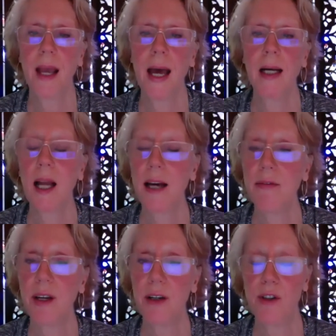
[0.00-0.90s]
and
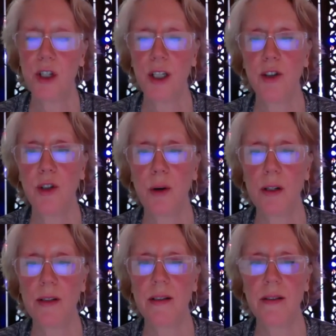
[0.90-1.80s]
life energy to our
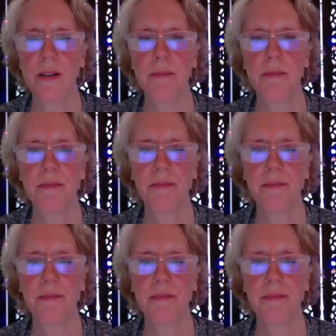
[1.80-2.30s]
system.